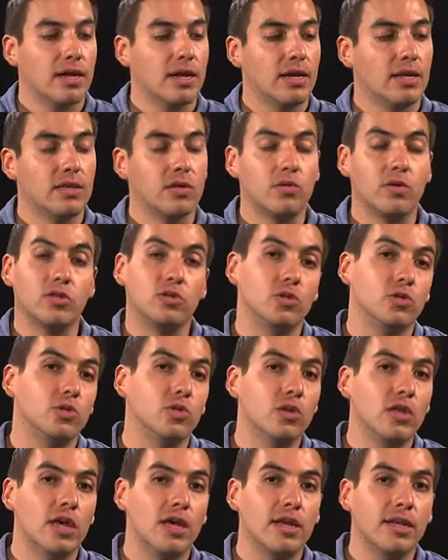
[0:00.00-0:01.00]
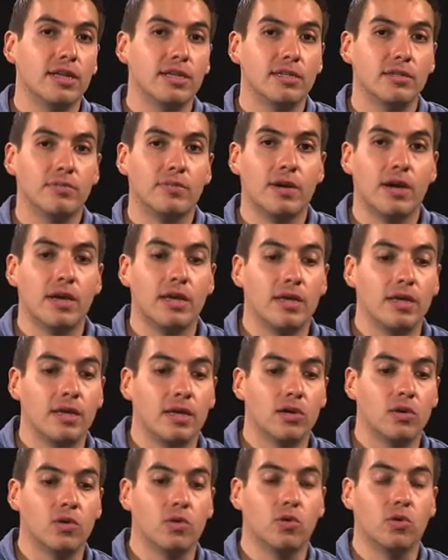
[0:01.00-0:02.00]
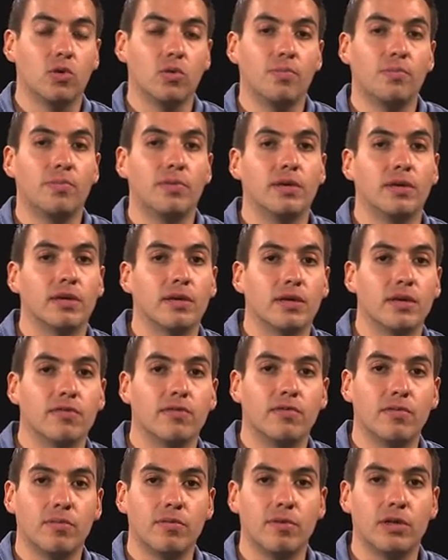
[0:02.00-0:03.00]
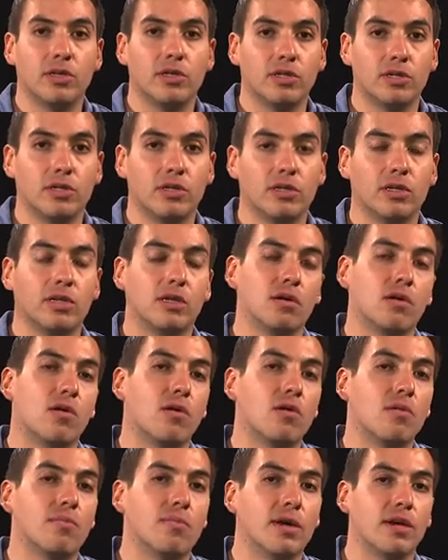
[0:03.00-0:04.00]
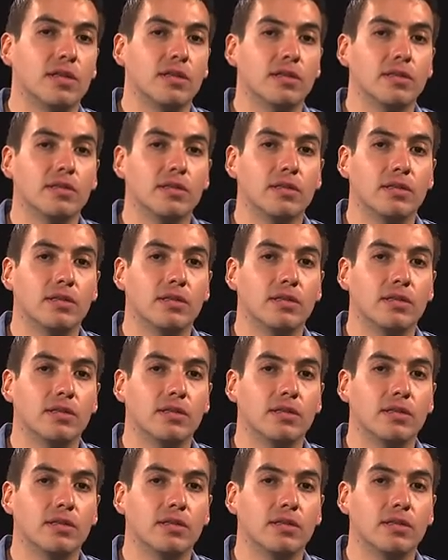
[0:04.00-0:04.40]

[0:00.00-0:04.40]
and the way to do that is by grouping information in our mind.